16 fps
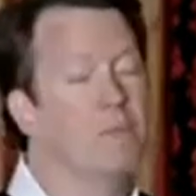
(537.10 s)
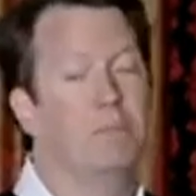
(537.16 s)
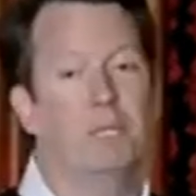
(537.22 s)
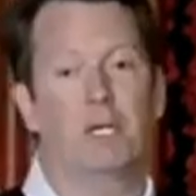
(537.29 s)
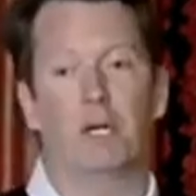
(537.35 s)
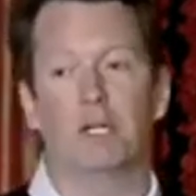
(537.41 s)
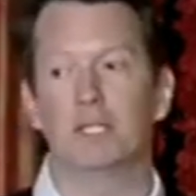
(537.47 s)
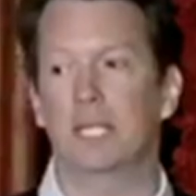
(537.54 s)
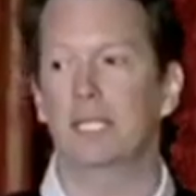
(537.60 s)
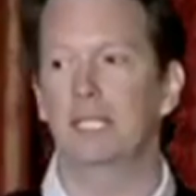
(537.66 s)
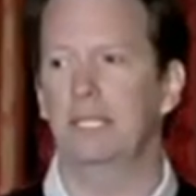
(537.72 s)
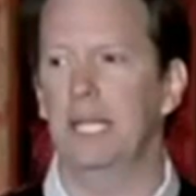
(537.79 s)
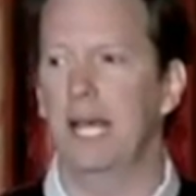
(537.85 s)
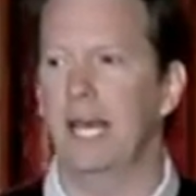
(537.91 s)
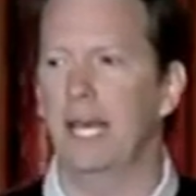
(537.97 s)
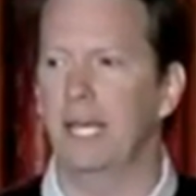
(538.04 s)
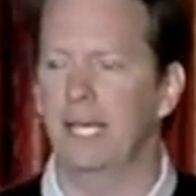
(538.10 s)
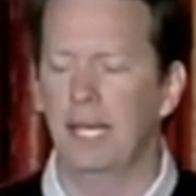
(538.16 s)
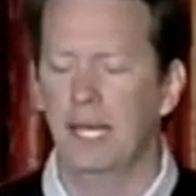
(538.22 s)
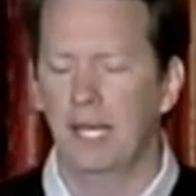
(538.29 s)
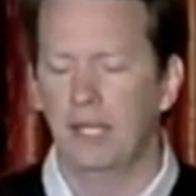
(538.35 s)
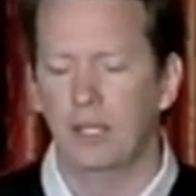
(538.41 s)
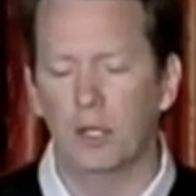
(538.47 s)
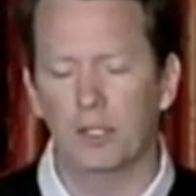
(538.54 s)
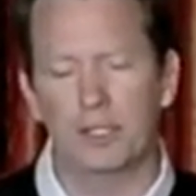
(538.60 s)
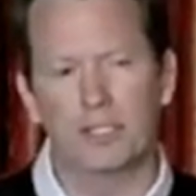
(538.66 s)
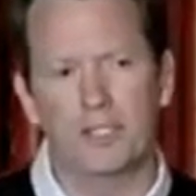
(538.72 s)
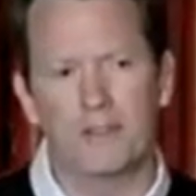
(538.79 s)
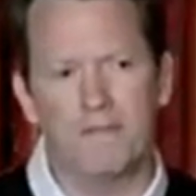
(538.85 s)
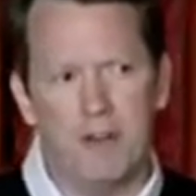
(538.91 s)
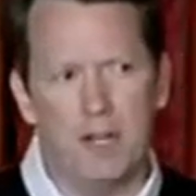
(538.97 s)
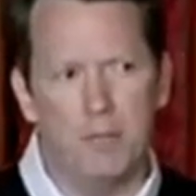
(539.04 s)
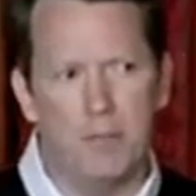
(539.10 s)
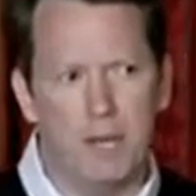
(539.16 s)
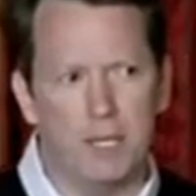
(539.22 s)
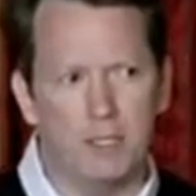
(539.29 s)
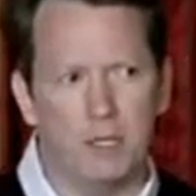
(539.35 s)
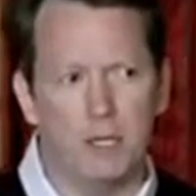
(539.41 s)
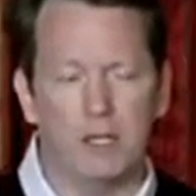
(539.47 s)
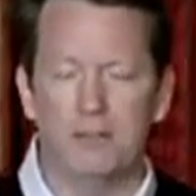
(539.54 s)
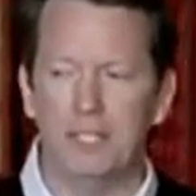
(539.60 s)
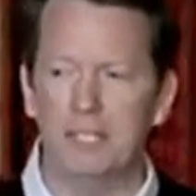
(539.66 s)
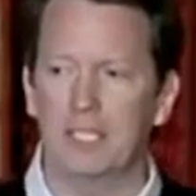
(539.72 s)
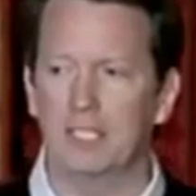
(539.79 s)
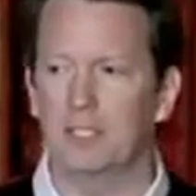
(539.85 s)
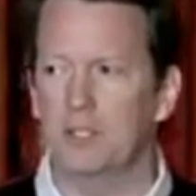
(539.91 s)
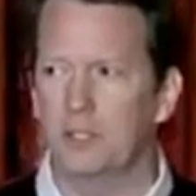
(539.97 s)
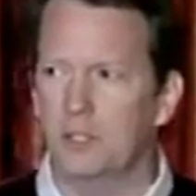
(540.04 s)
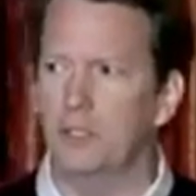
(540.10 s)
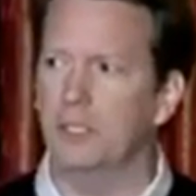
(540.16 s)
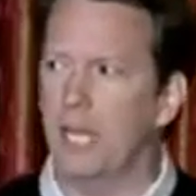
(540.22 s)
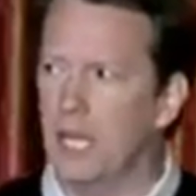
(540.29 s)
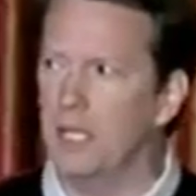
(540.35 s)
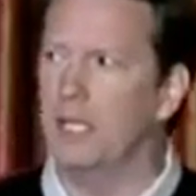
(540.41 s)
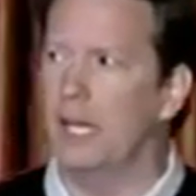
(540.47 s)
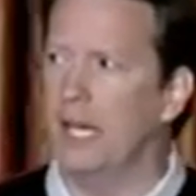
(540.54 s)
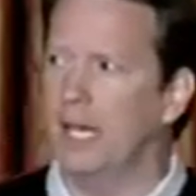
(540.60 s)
because they say, look, there's a fundamental law of physics. You're telling